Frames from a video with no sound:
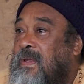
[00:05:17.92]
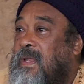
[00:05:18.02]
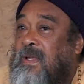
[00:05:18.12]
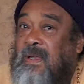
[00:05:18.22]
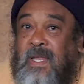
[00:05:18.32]

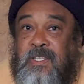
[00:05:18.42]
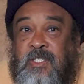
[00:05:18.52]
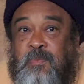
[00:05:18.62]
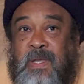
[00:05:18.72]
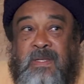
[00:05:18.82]
then let's
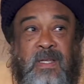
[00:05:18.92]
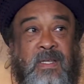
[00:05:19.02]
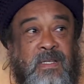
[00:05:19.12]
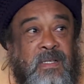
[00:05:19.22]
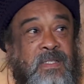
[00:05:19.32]
spend a
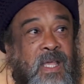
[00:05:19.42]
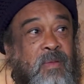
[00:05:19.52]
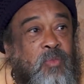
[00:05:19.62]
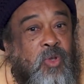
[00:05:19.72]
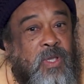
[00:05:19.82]
little
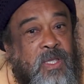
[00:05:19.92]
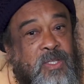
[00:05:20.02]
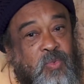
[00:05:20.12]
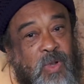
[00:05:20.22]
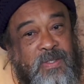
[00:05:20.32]
time looking.
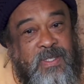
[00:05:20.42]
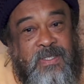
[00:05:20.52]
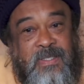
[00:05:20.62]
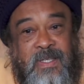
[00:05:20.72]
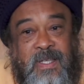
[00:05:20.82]
It's worth
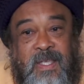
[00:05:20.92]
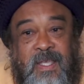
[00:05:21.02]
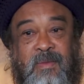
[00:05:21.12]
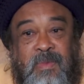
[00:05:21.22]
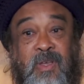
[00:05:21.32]
it.
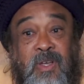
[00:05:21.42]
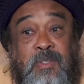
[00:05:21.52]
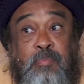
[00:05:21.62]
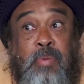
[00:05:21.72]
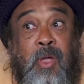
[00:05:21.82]

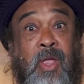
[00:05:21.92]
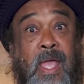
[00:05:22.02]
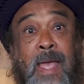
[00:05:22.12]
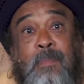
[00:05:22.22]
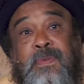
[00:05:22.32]
Because
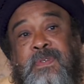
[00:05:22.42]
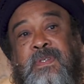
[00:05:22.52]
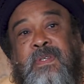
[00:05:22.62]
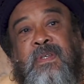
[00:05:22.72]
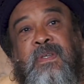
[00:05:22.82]

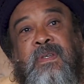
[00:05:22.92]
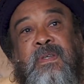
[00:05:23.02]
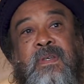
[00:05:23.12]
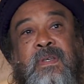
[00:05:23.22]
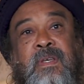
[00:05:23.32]
perhaps,
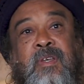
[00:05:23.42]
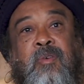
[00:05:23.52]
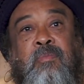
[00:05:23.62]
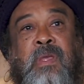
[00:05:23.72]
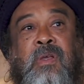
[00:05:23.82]

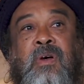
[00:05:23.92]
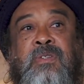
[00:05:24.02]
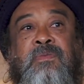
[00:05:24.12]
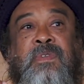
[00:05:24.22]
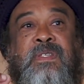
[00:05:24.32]

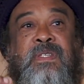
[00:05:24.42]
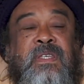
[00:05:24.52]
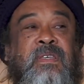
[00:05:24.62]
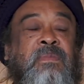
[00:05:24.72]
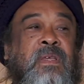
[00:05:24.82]
because of the
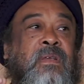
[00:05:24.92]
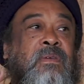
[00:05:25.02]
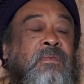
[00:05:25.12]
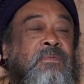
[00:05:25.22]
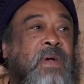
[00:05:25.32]

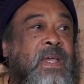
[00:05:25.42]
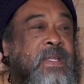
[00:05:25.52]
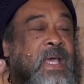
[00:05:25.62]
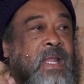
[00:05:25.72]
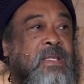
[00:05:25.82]
seeming
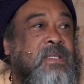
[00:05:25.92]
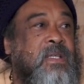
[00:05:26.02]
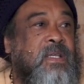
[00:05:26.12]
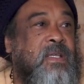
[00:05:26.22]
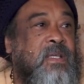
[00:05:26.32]

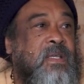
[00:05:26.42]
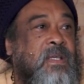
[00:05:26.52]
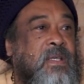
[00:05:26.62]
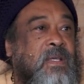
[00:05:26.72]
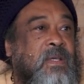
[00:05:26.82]
finality
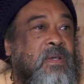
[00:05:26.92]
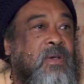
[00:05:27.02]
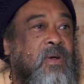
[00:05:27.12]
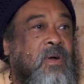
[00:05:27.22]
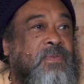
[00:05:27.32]

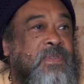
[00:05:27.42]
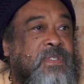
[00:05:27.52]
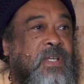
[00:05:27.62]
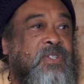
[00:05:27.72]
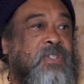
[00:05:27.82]
of
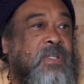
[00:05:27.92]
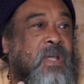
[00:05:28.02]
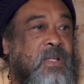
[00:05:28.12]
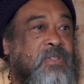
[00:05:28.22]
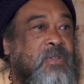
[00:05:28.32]
such an
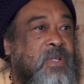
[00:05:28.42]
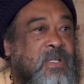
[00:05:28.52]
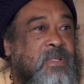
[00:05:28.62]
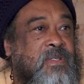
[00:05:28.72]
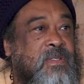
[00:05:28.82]

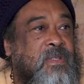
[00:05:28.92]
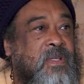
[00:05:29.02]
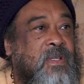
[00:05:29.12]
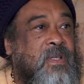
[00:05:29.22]
utterance,